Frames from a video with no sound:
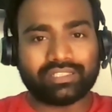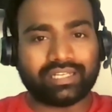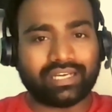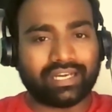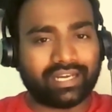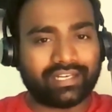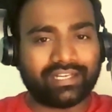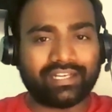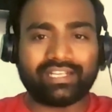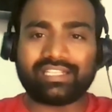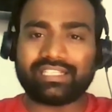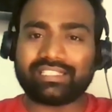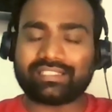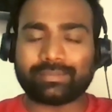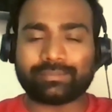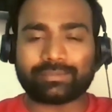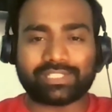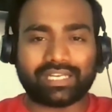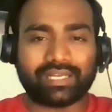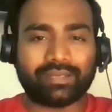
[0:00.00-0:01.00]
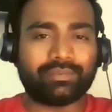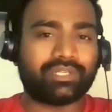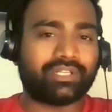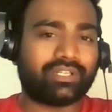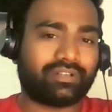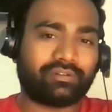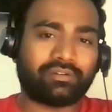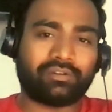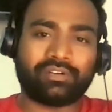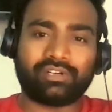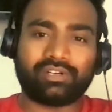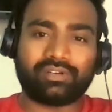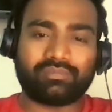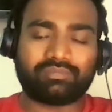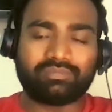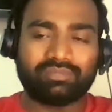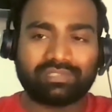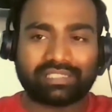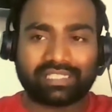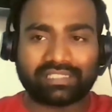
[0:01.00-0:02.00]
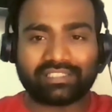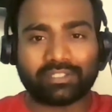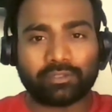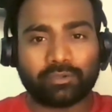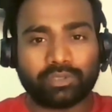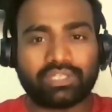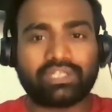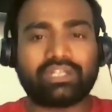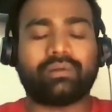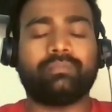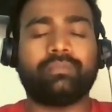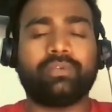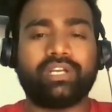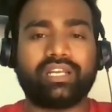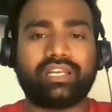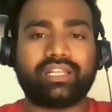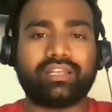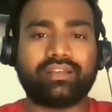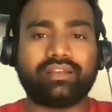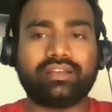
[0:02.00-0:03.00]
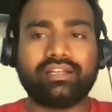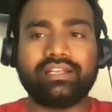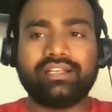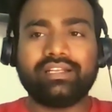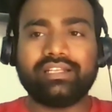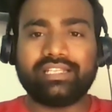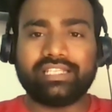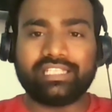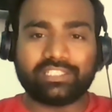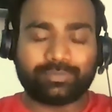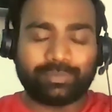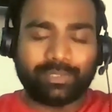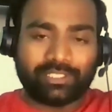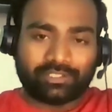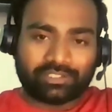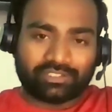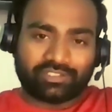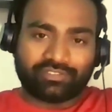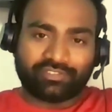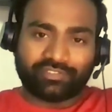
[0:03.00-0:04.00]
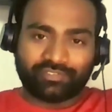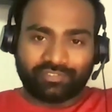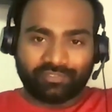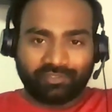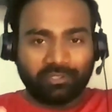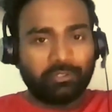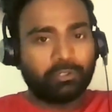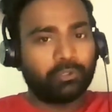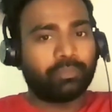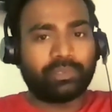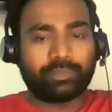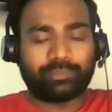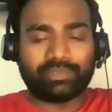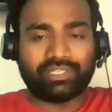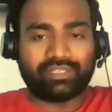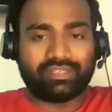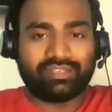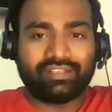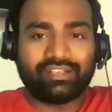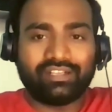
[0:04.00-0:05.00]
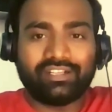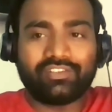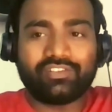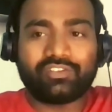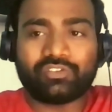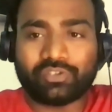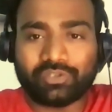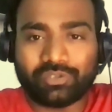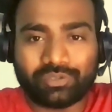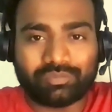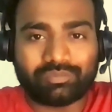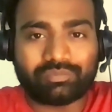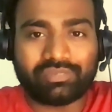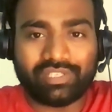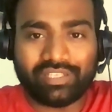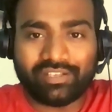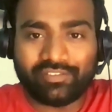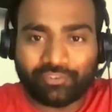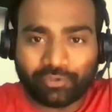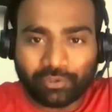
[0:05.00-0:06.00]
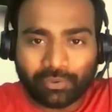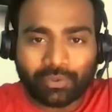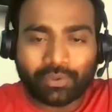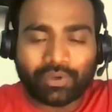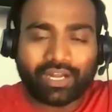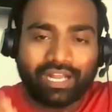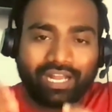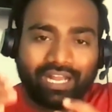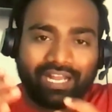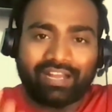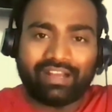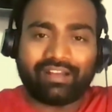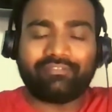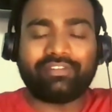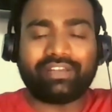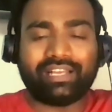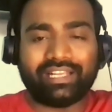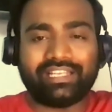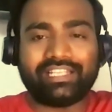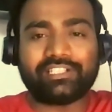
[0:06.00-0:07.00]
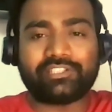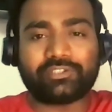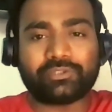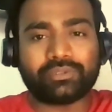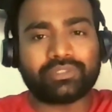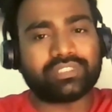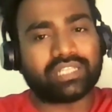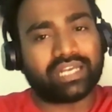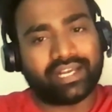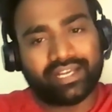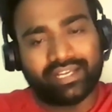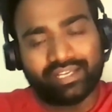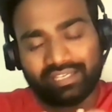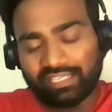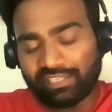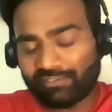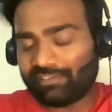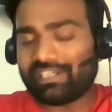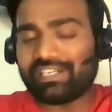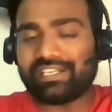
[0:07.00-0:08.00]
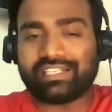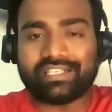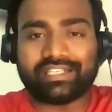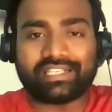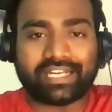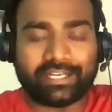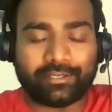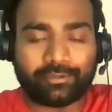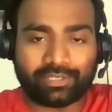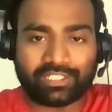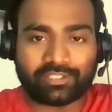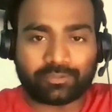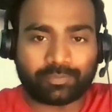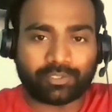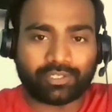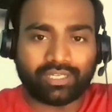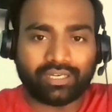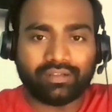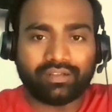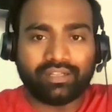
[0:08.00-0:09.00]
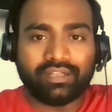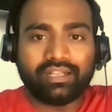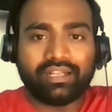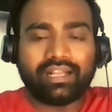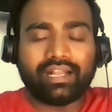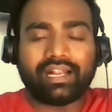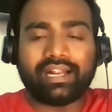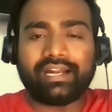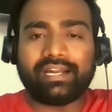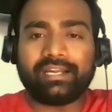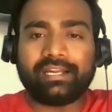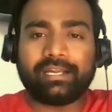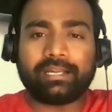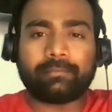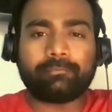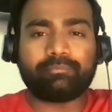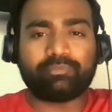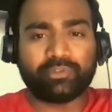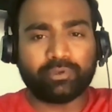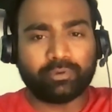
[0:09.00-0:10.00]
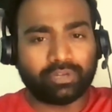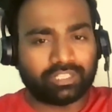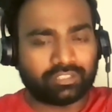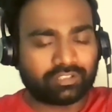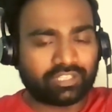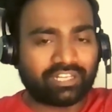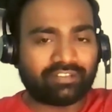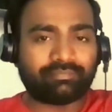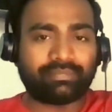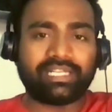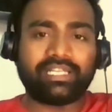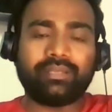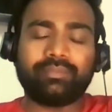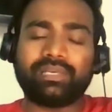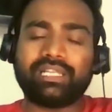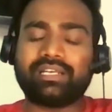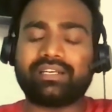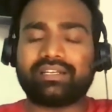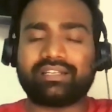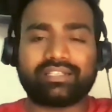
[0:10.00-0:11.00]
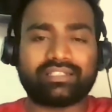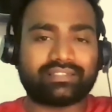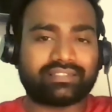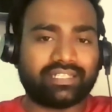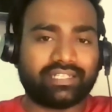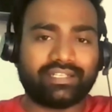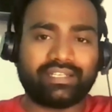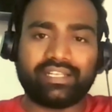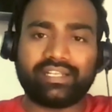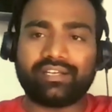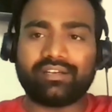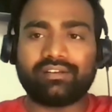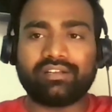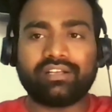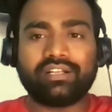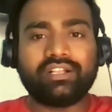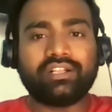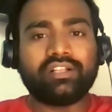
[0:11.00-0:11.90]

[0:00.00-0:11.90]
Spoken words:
the 100k subscriber or such a good community, is because of you people. So if you have any issues, I definitely try to respond. And you also have my email address, LinkedIn.